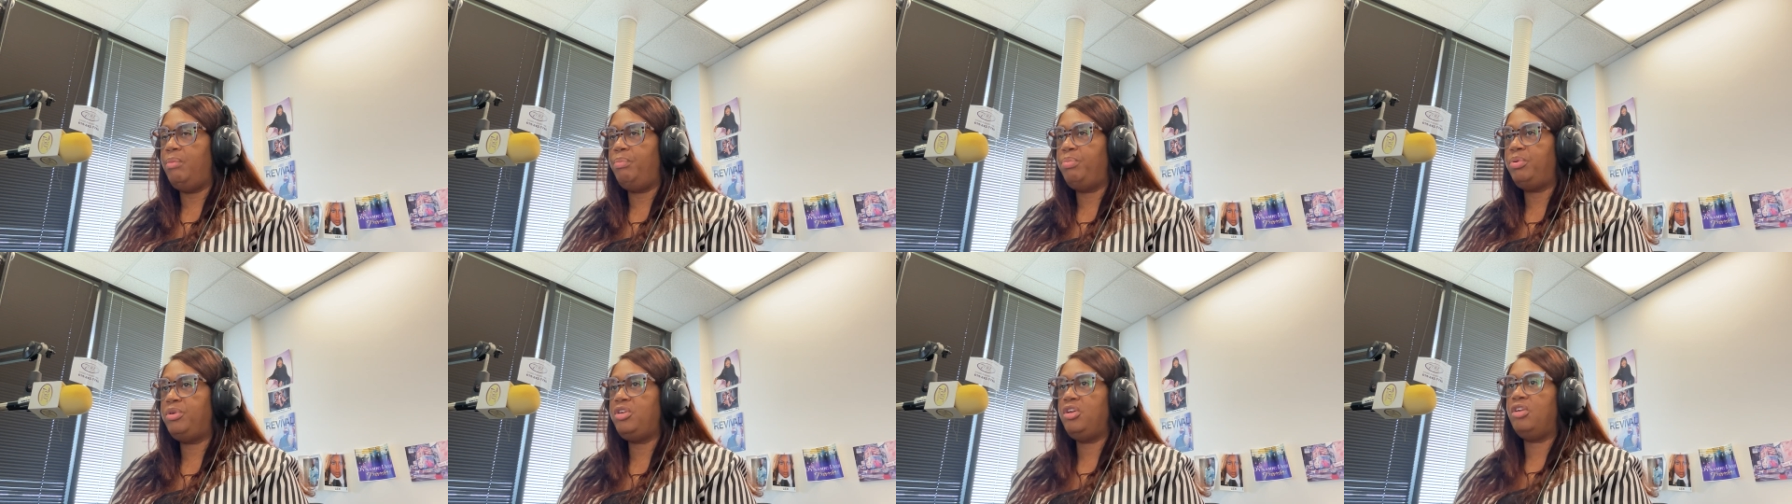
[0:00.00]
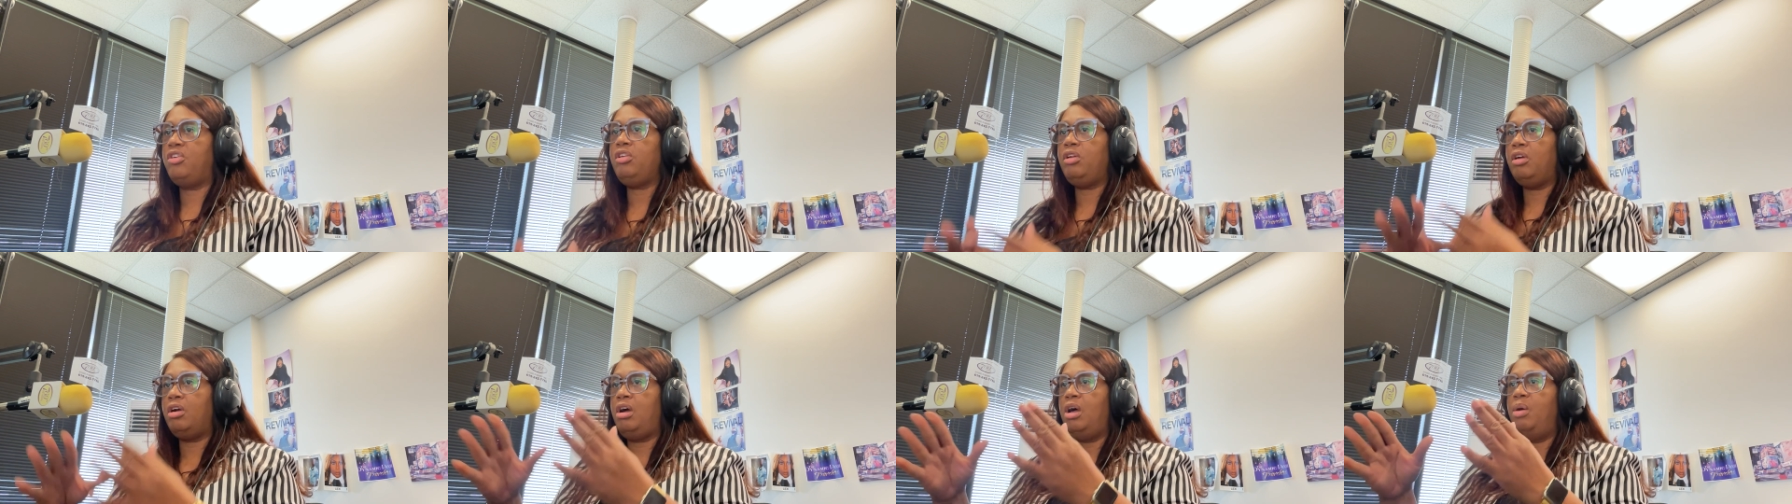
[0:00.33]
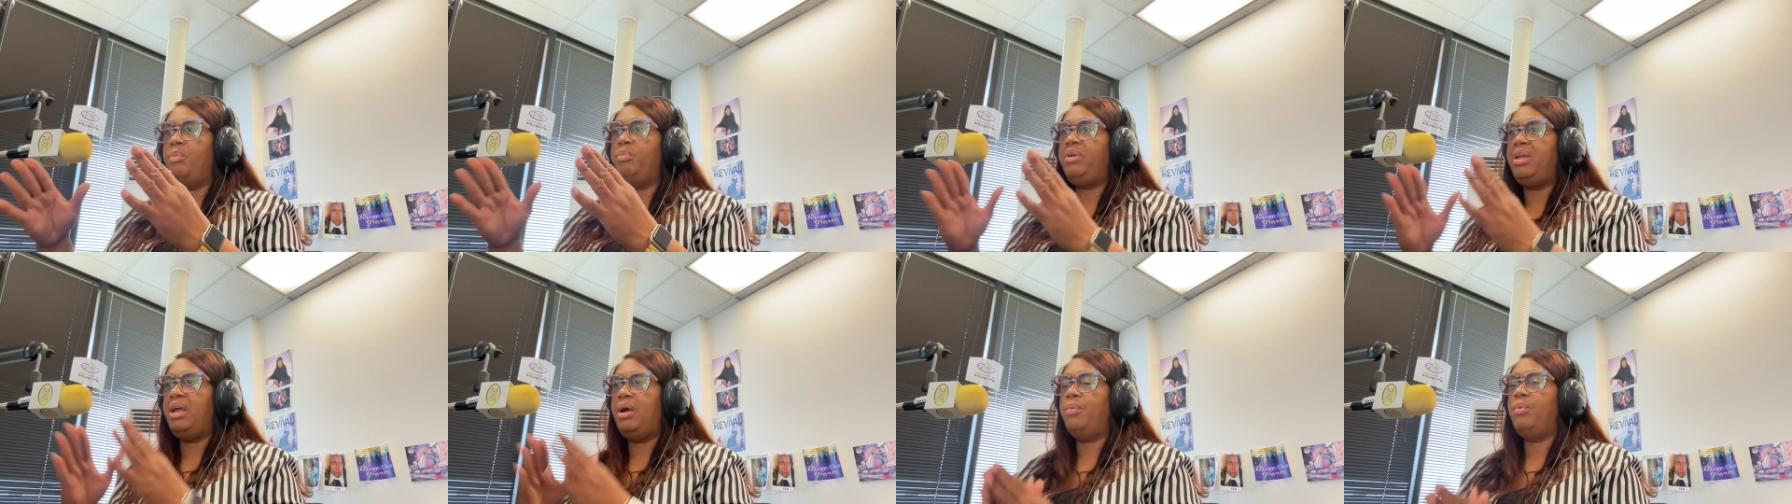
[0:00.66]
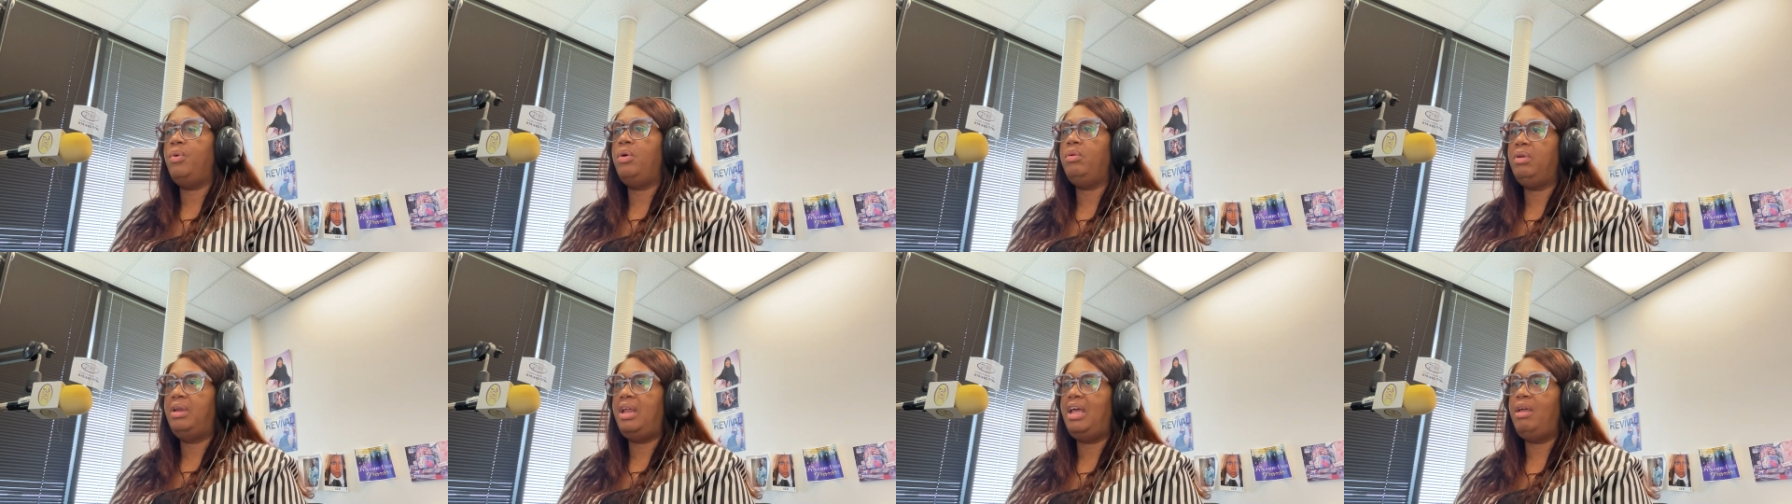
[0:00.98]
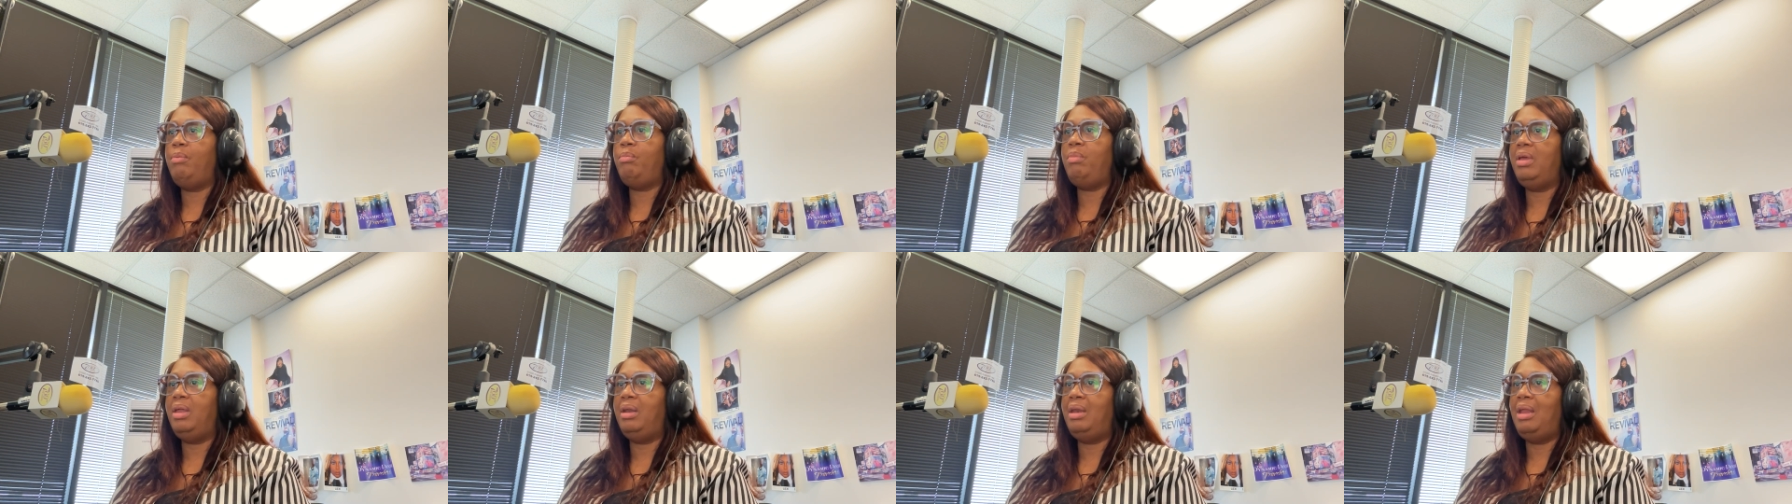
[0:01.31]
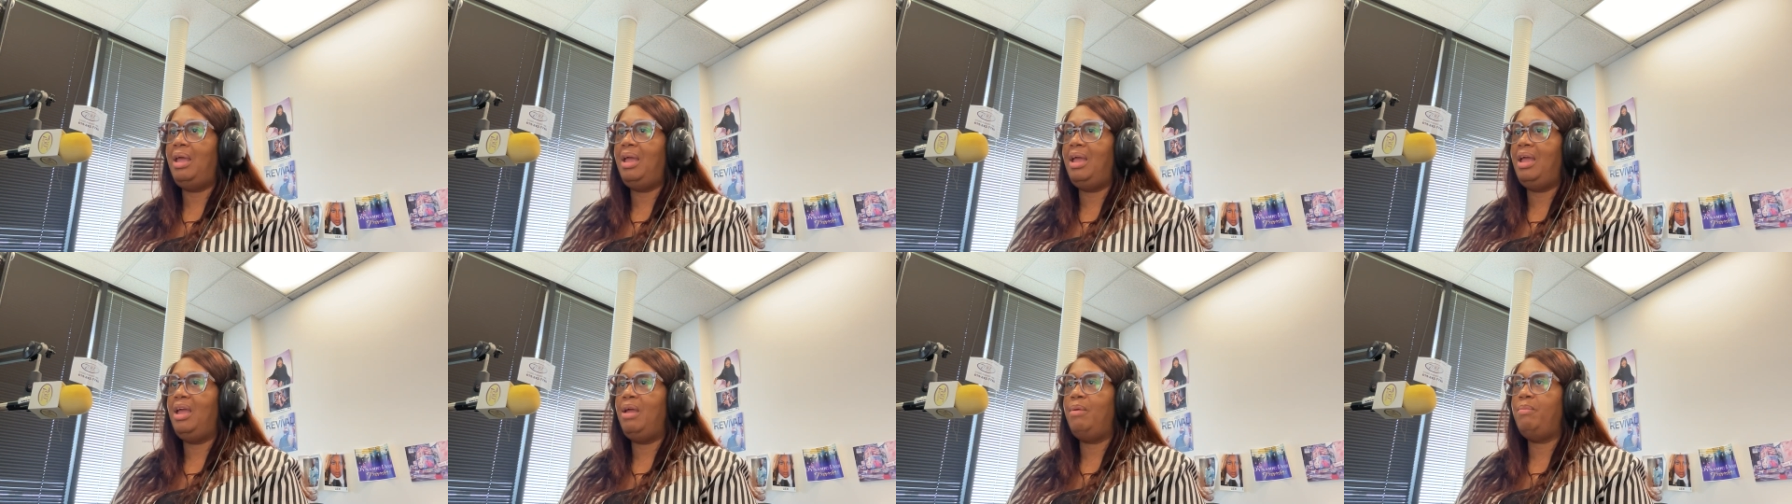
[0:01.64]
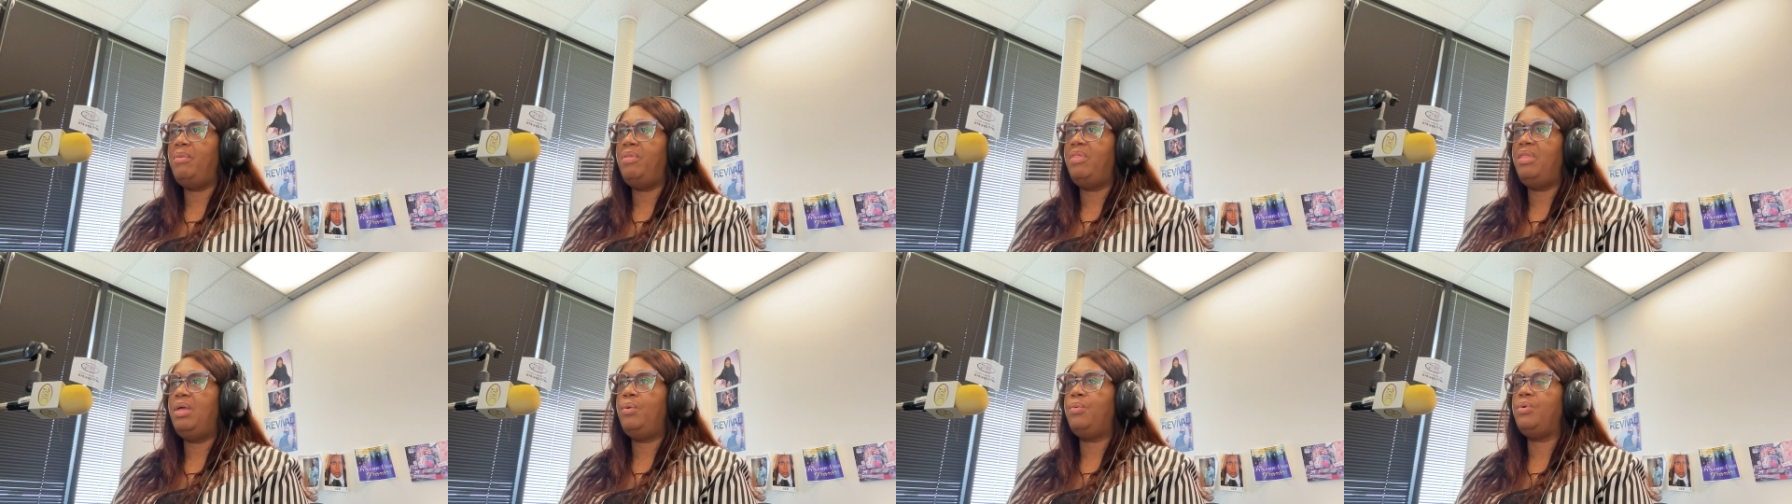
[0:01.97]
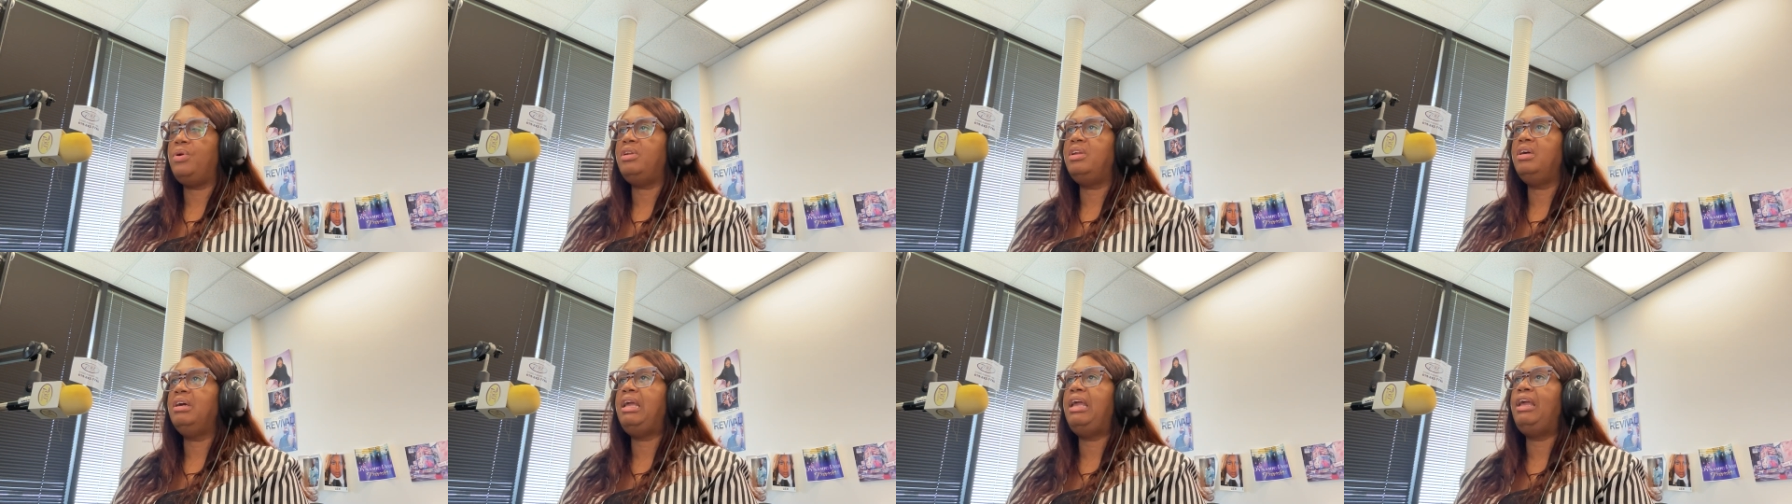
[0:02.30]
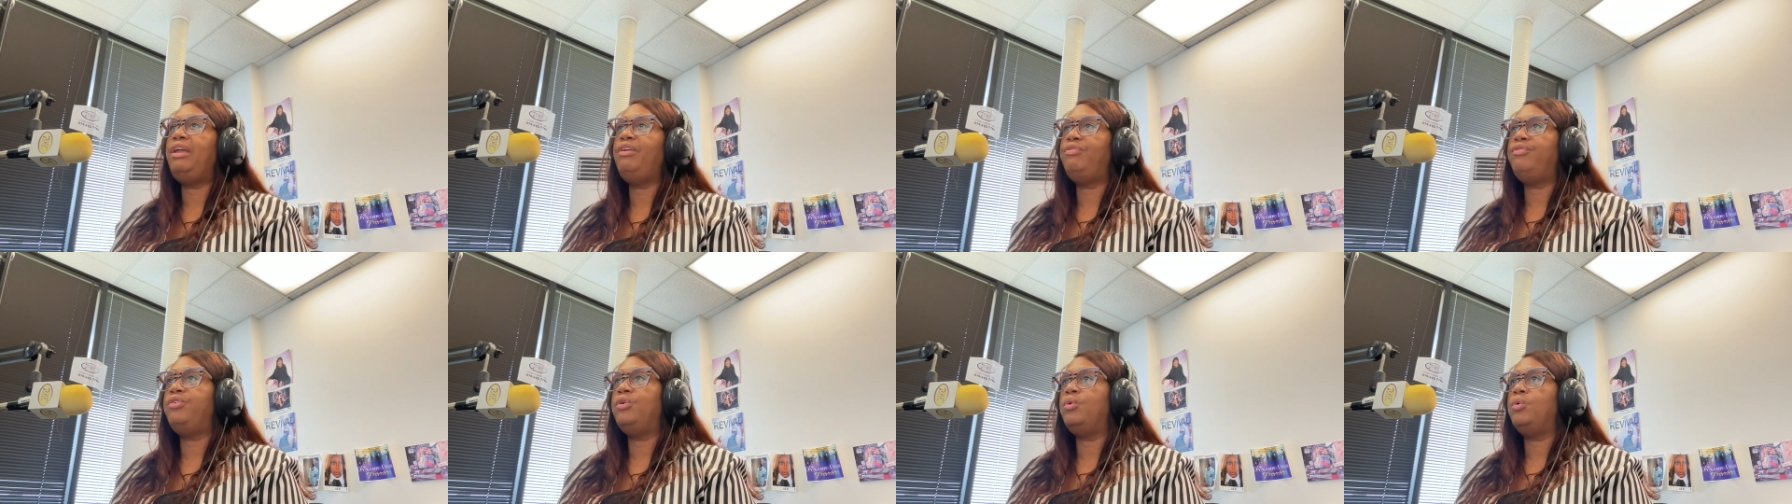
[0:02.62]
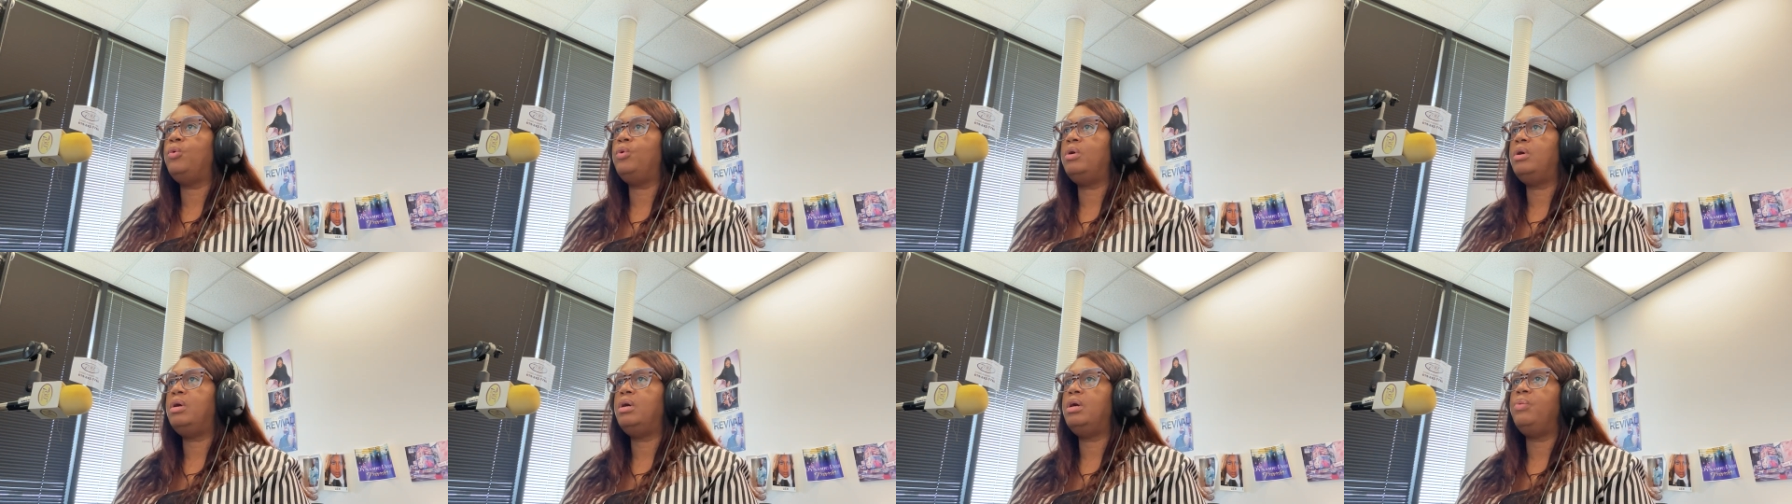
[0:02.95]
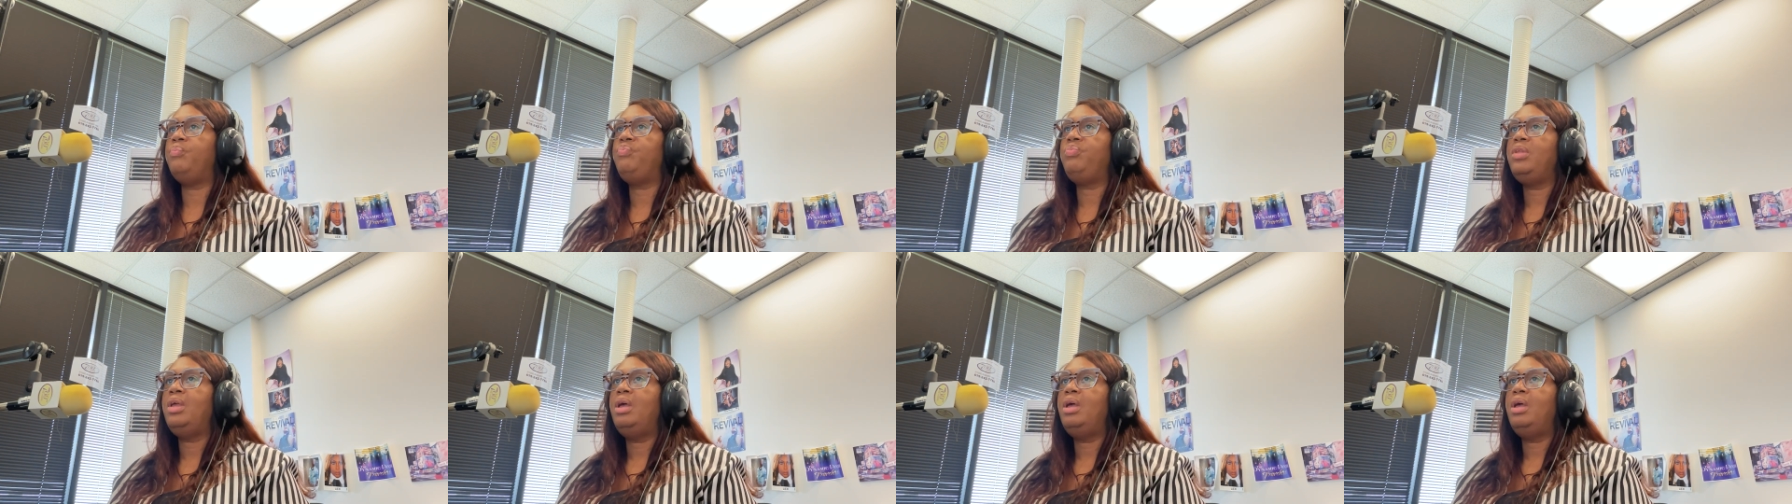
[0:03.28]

particular company I won't name a name, and they were looking for